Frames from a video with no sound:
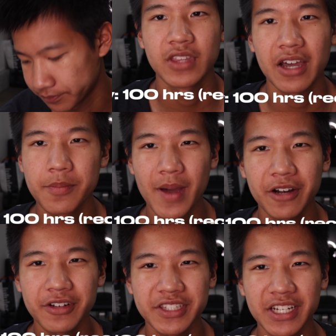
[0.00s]
Now, the
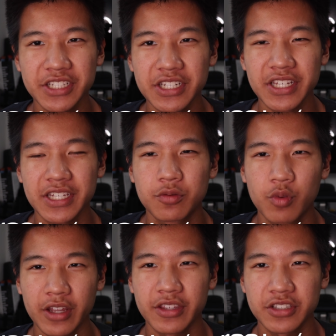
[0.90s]
battery section is
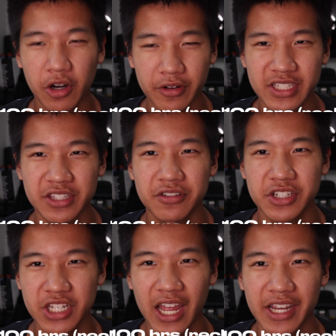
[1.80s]
where this heart rate sensor
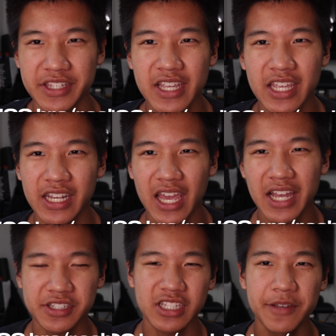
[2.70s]
shines, and it
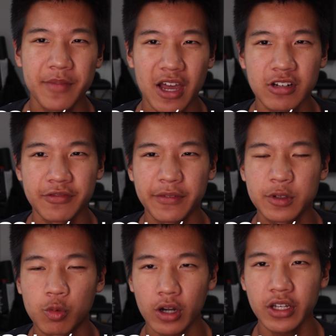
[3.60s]
has a claimed battery of up
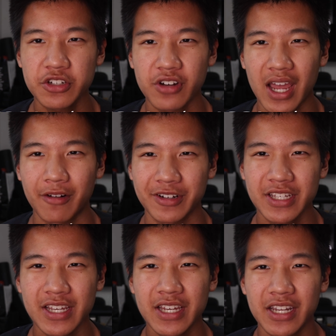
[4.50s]
to 100 hours.
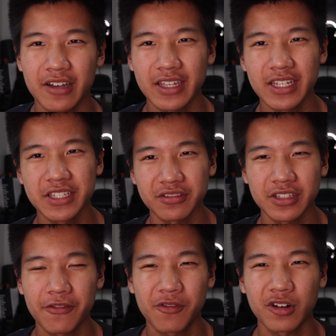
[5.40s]
Now, that is
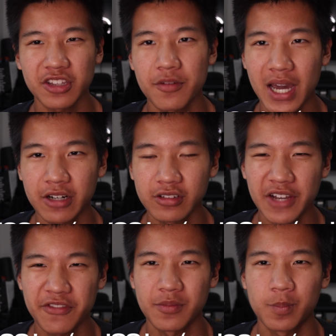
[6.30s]
only a fourth of the battery
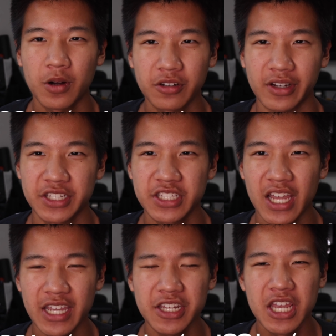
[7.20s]
life of the Polar
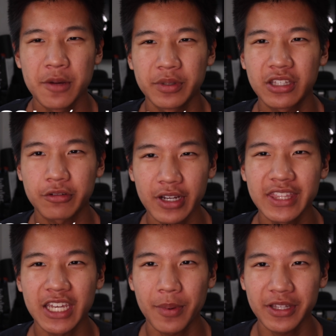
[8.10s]
H9, but the great
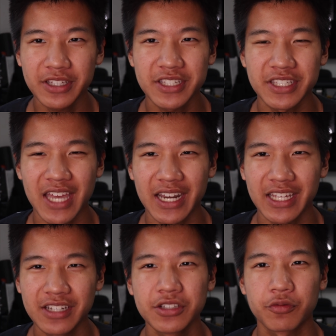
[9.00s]
thing about this is that
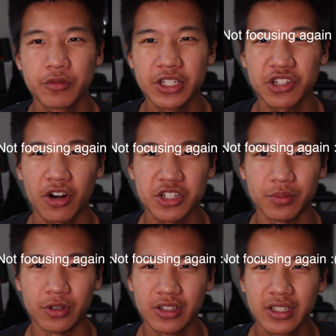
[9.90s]
it is
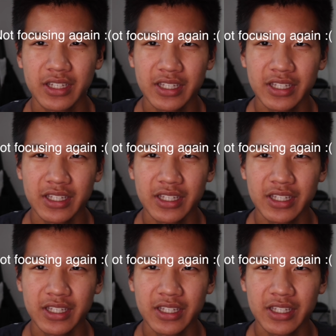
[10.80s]
rechargeable.